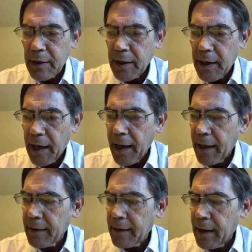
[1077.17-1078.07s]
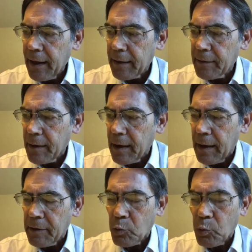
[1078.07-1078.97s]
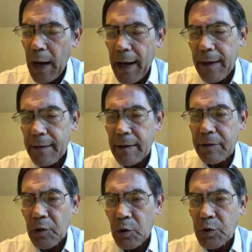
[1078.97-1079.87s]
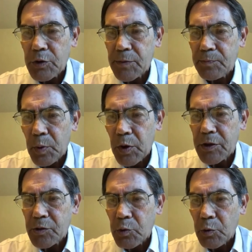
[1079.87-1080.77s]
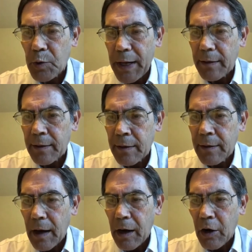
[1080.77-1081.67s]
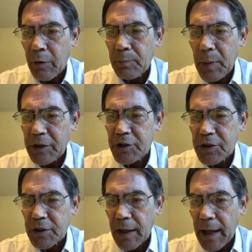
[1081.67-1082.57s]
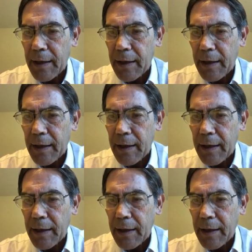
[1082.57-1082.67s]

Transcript: And the way that those books were written are much like